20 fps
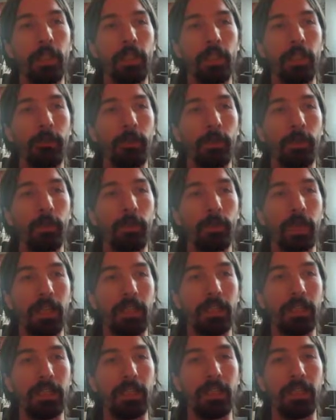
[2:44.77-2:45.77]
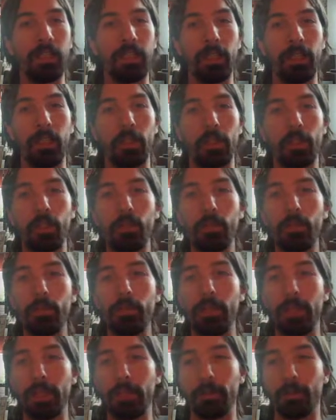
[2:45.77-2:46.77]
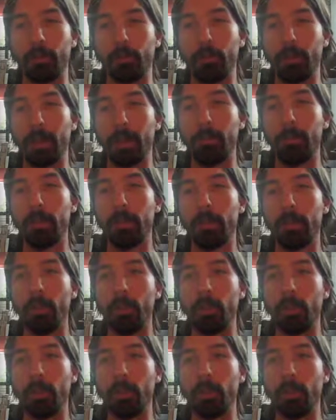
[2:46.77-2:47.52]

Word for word: If we look at the uh, new histogram,